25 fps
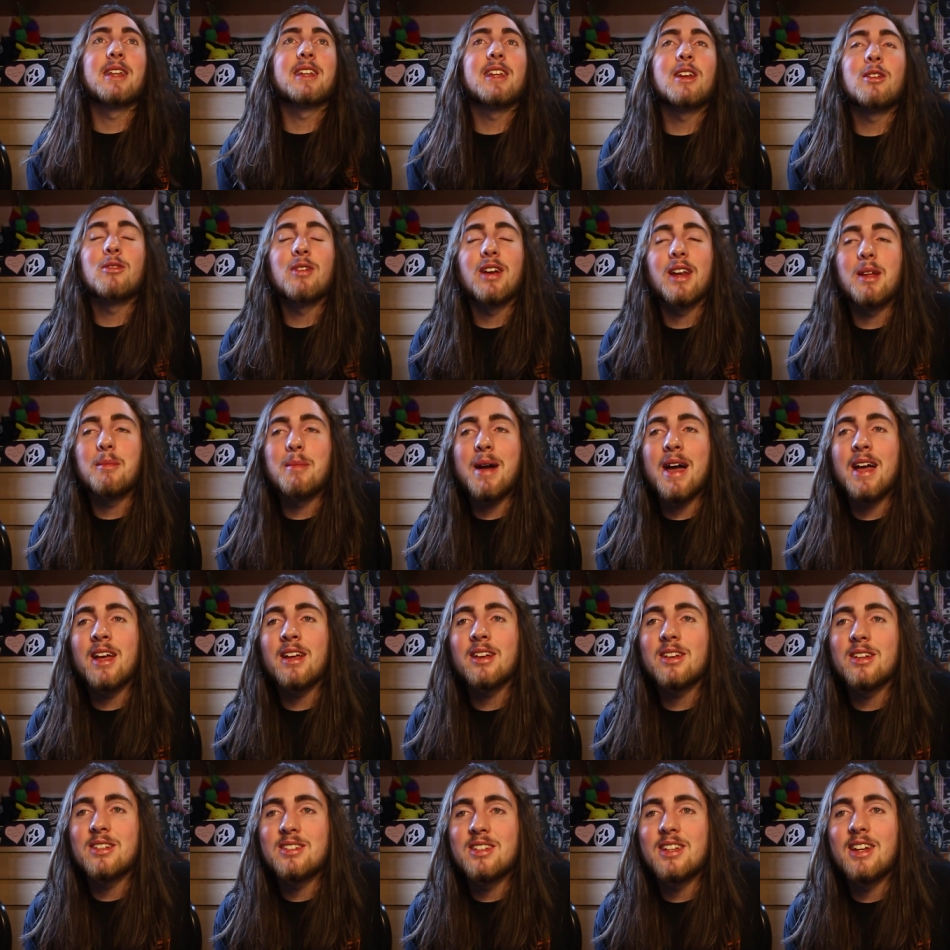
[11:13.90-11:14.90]
it didn't really matter
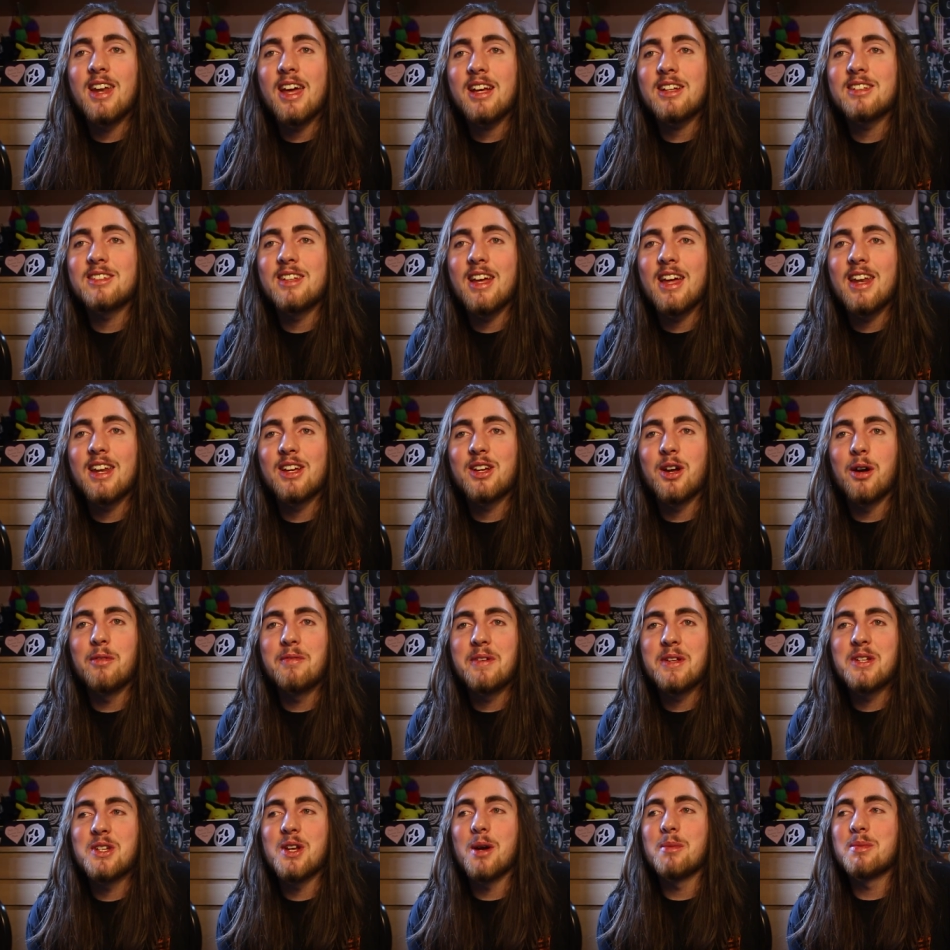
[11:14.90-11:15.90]
because the next day the
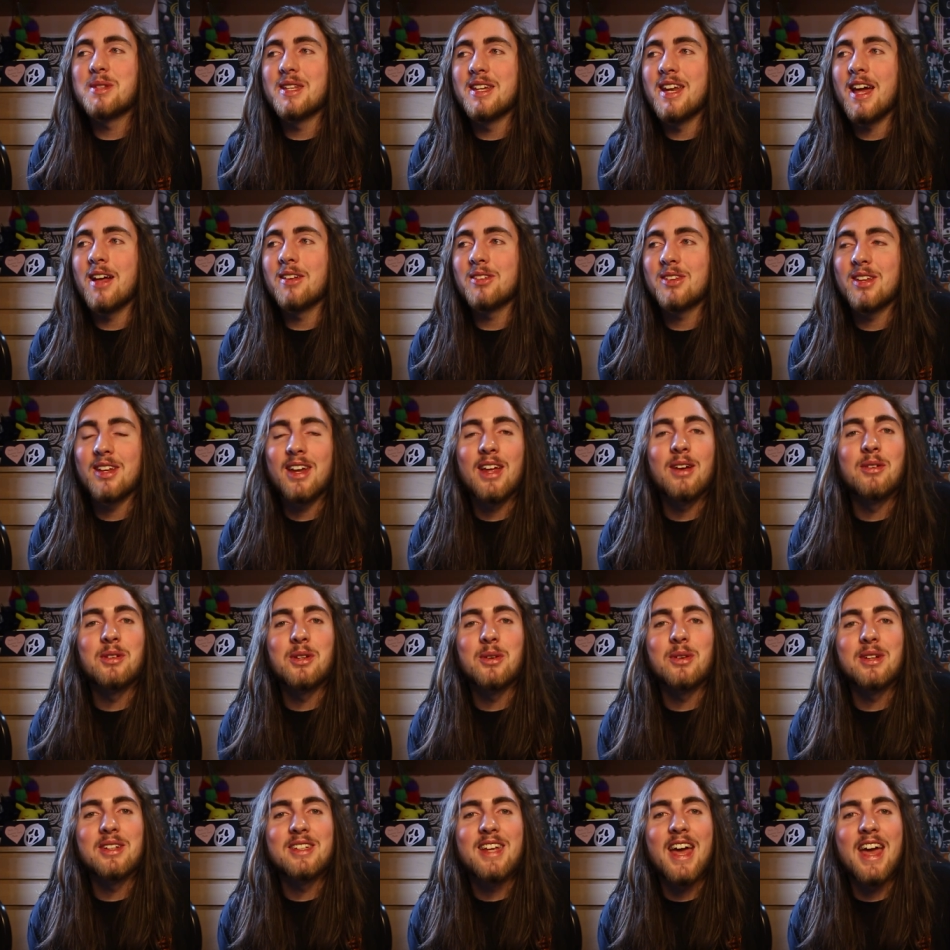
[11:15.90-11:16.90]
coffee shops announced that they were
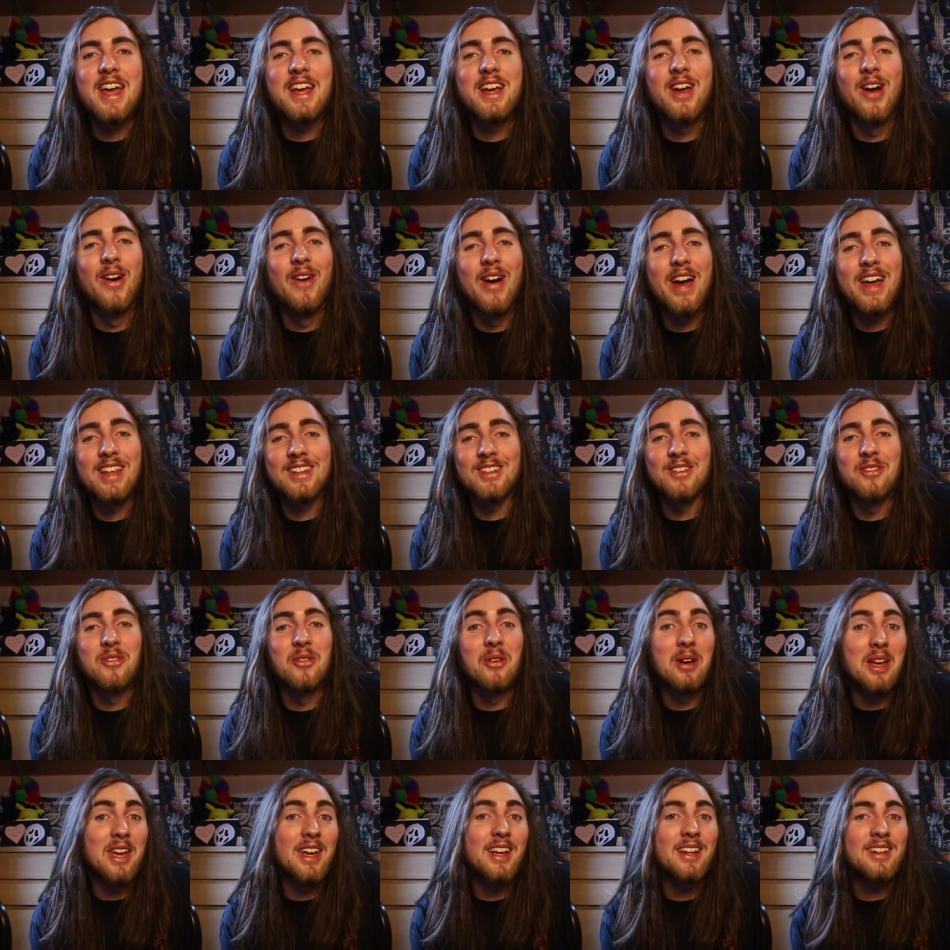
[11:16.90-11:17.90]
doing takeaways of
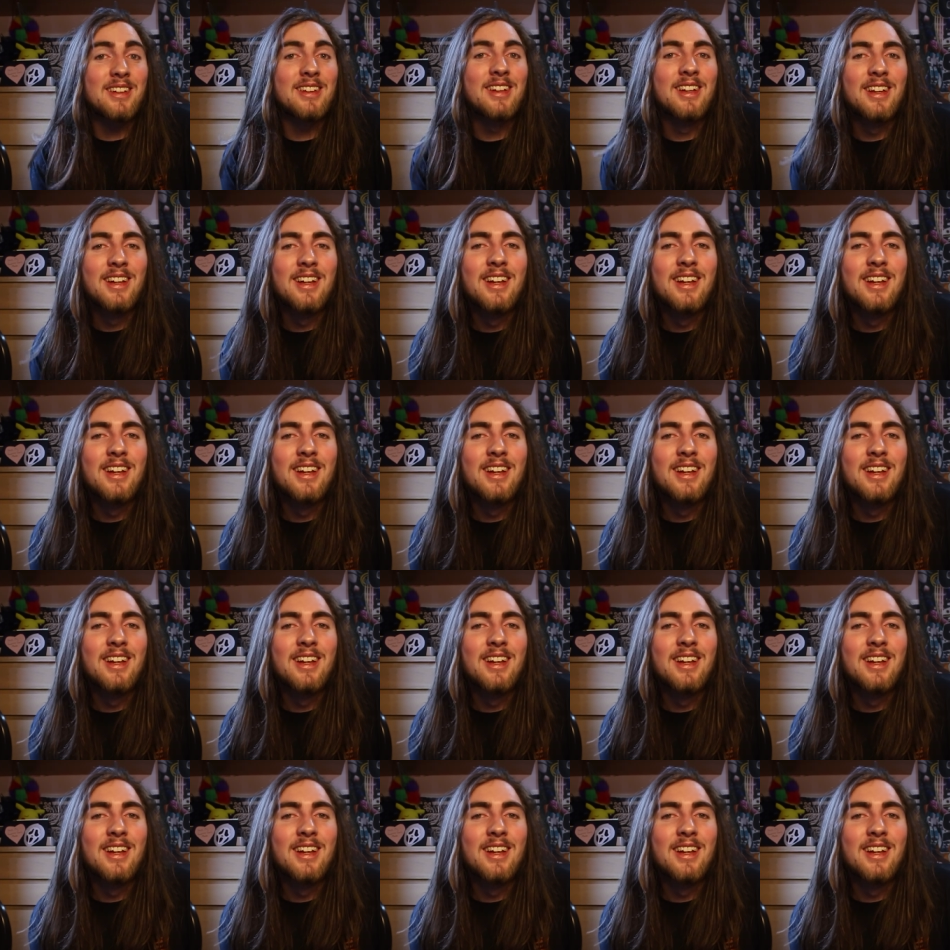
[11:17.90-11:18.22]
weed. So